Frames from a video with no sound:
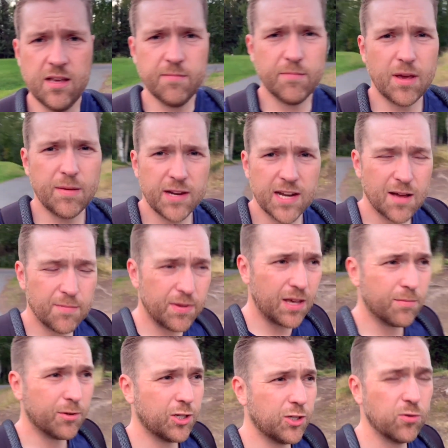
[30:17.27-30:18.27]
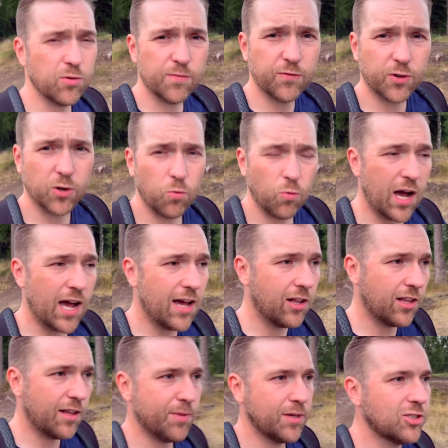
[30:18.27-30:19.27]
not be able to do them for a
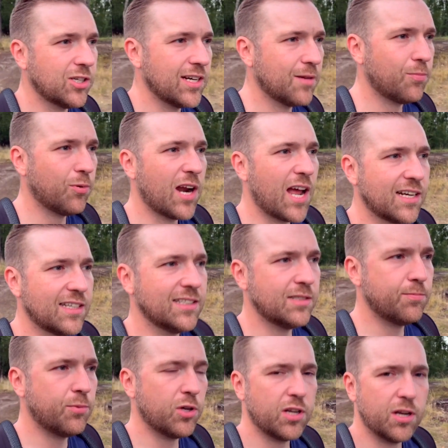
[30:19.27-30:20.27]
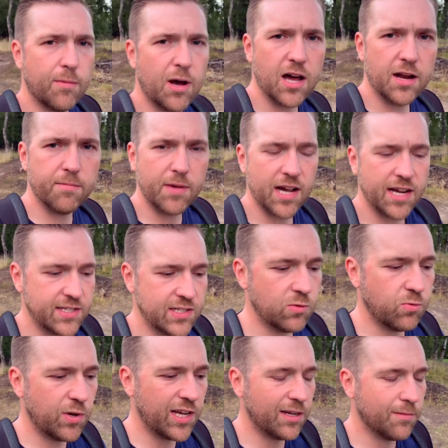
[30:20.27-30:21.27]
while. I've been trying to practice putting them on my
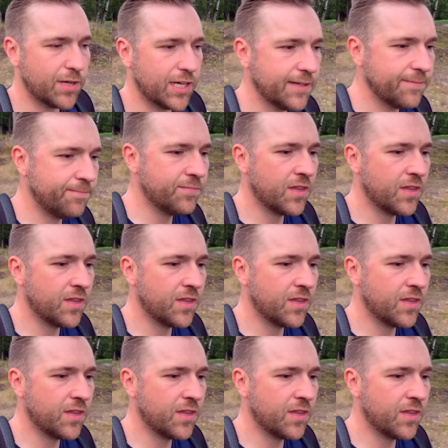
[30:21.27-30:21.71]
swing, but